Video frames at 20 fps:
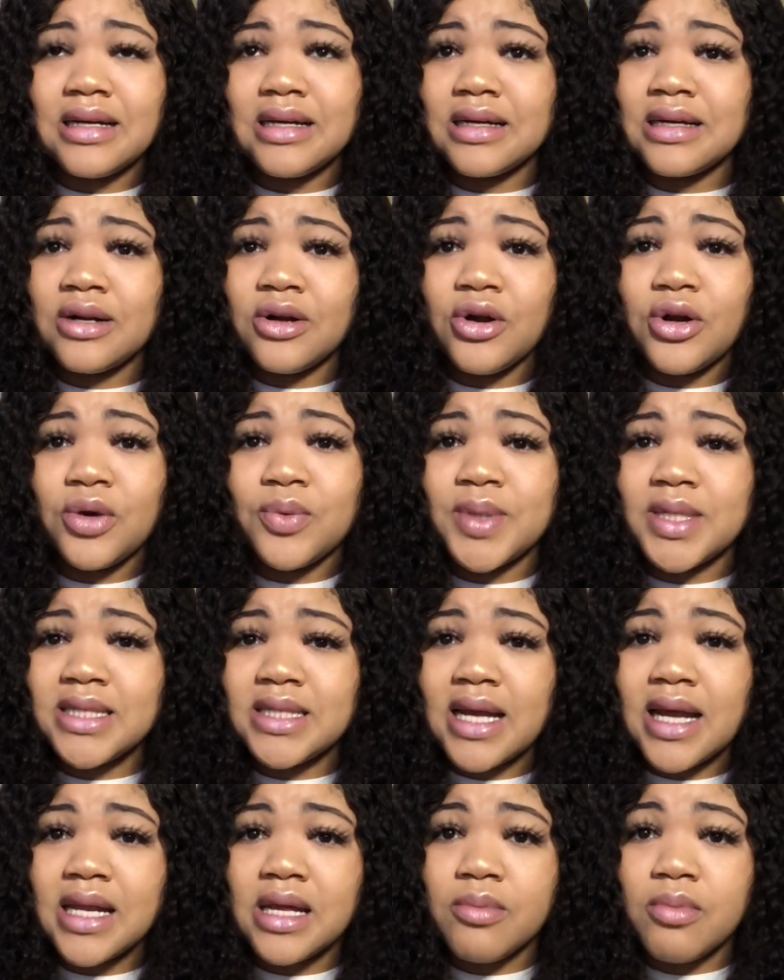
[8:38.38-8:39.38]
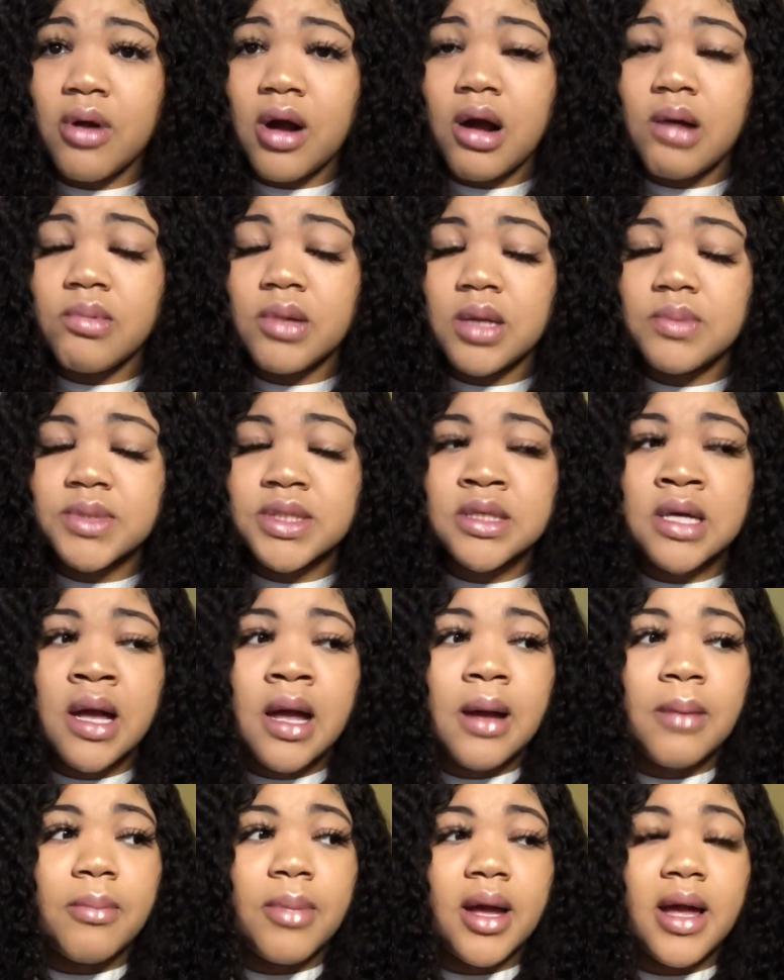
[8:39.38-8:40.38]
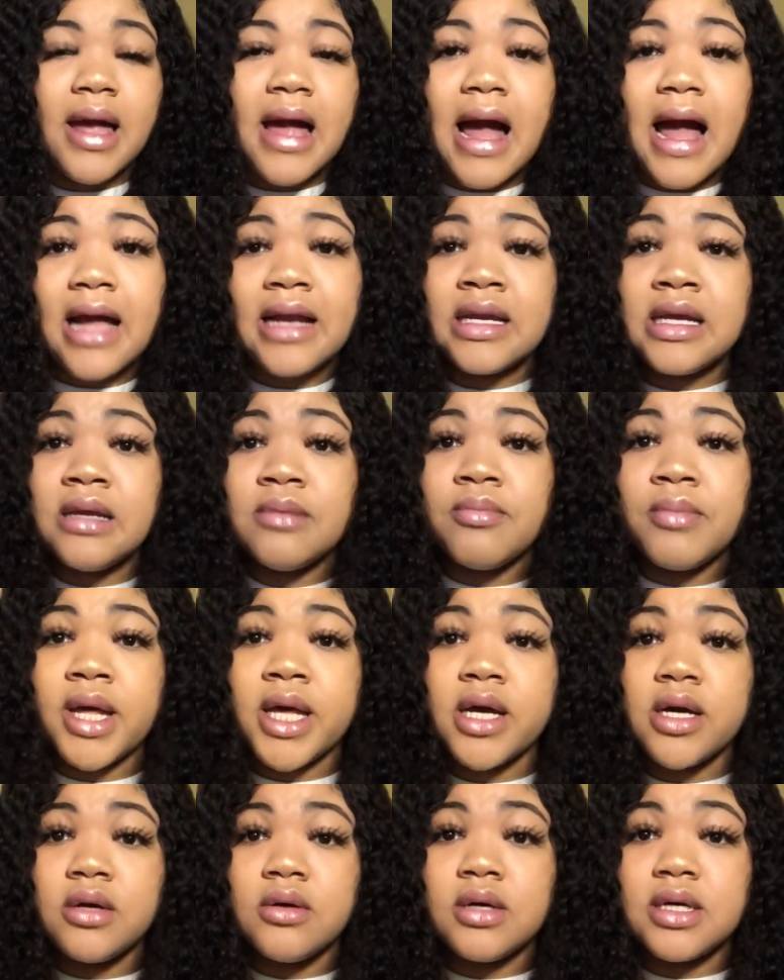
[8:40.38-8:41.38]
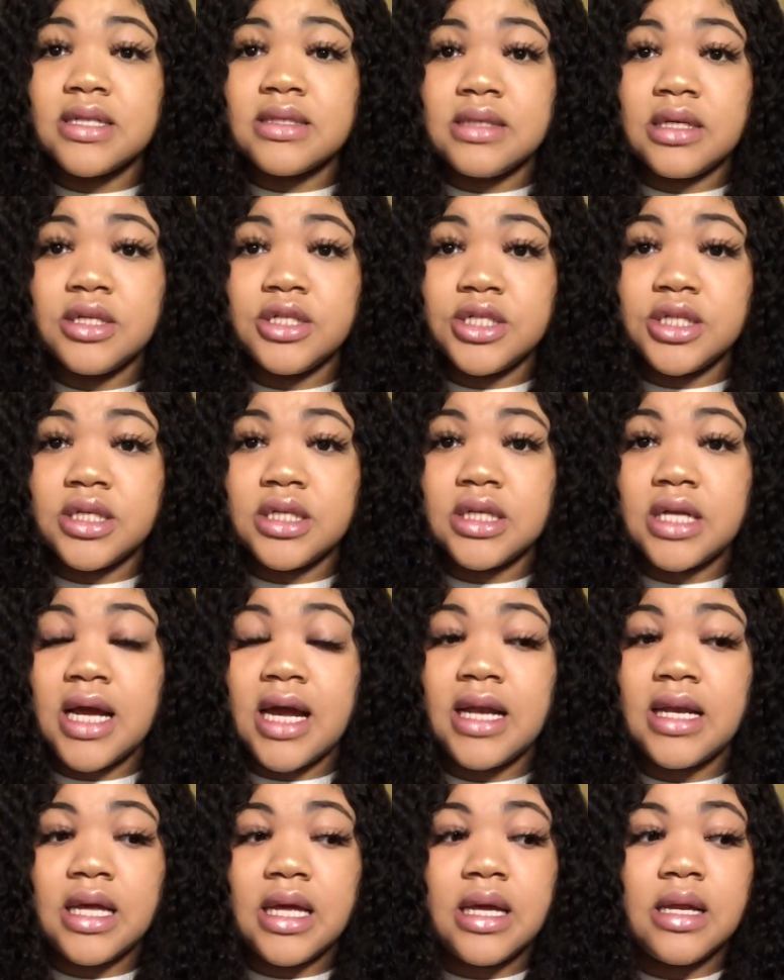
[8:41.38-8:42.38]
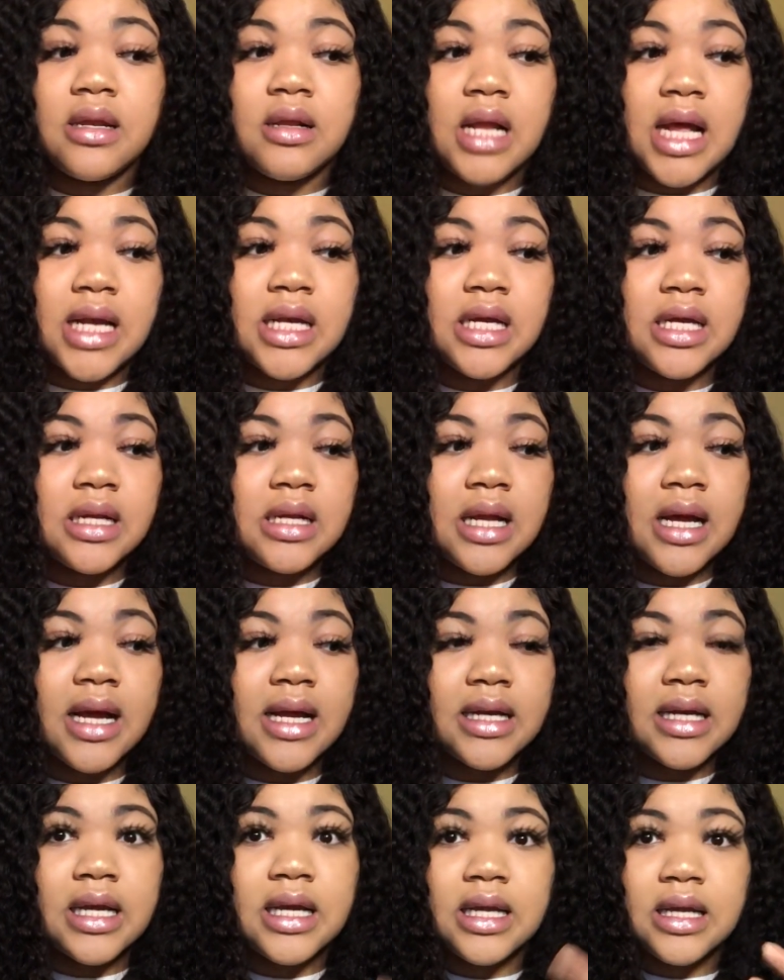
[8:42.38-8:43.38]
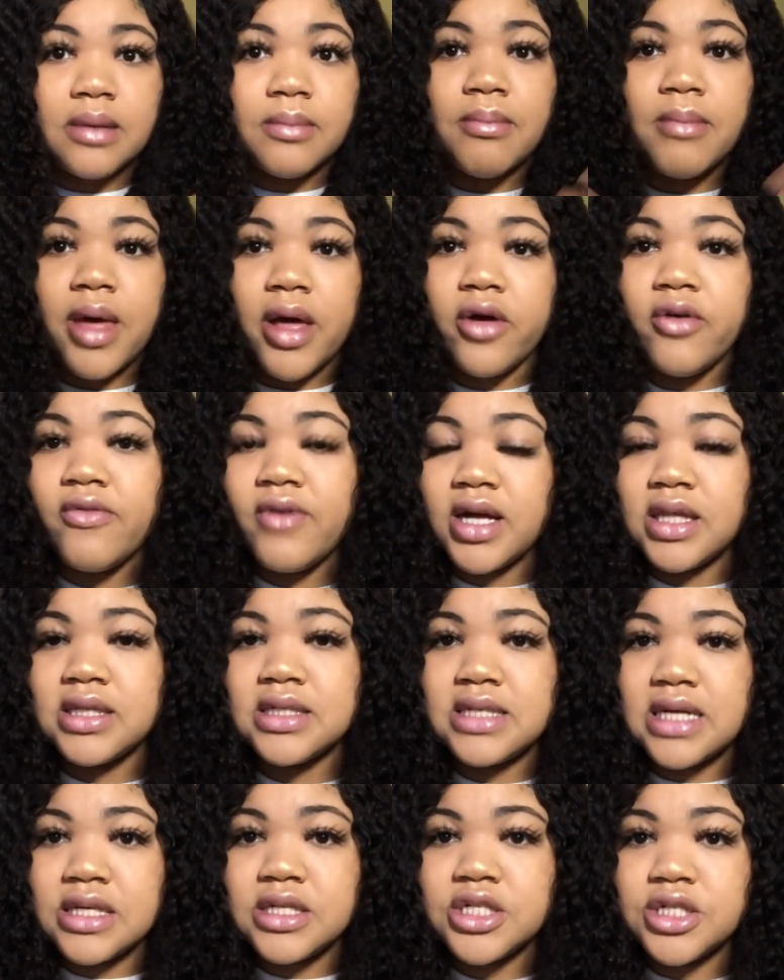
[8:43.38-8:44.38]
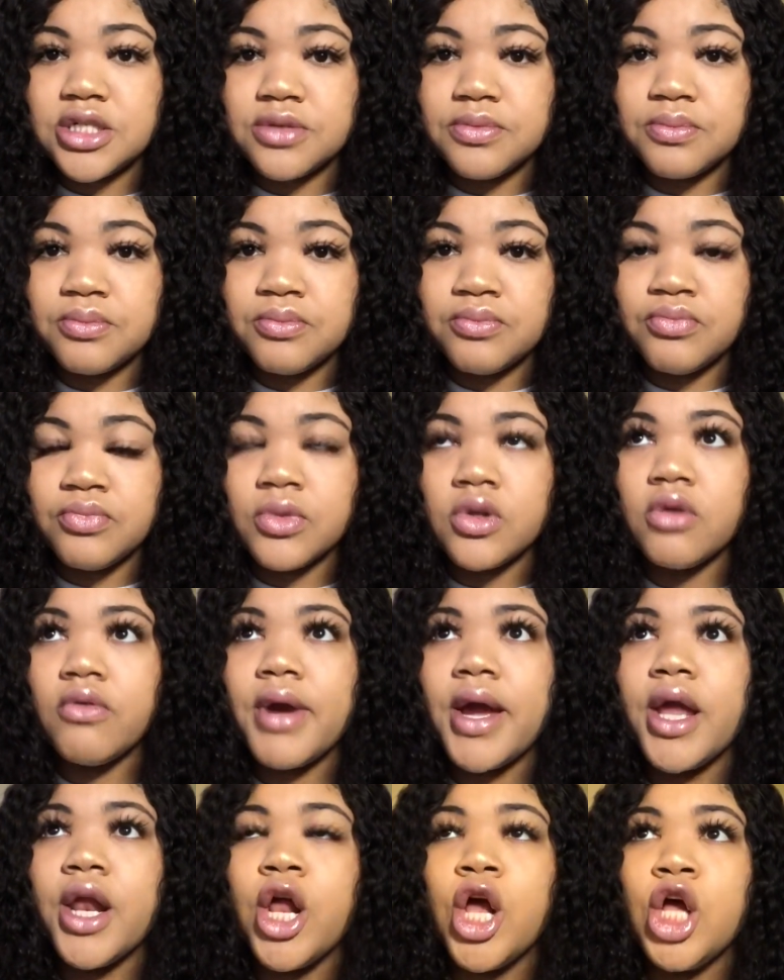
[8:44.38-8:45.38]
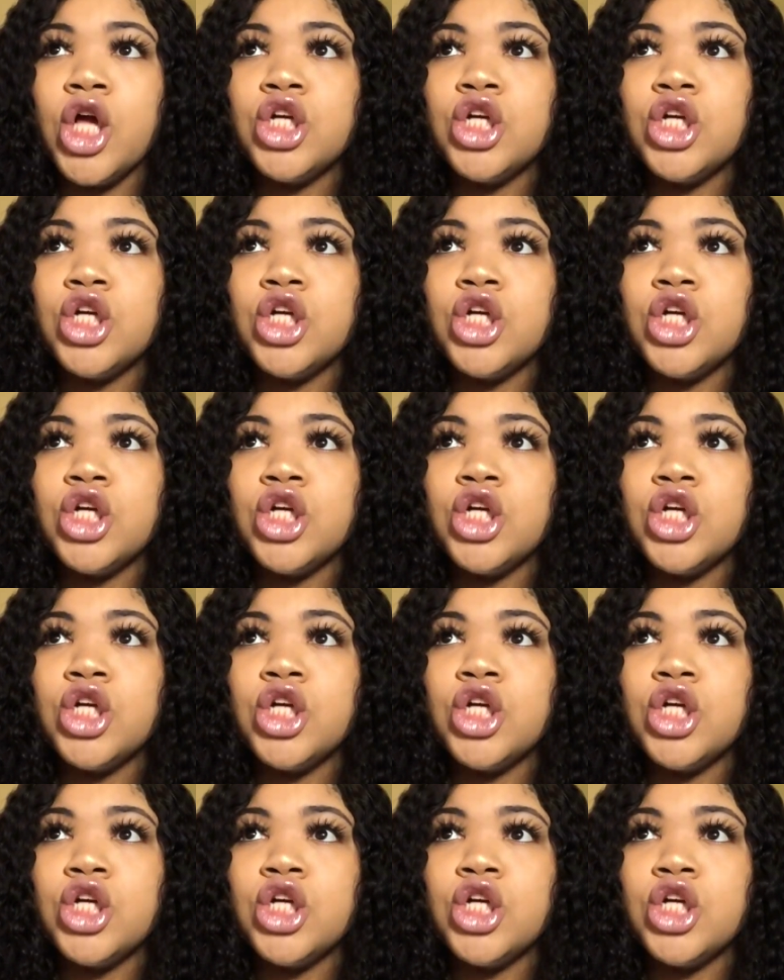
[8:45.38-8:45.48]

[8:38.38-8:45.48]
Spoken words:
girl with daddy problems, but I need male attention. I need male validation, right?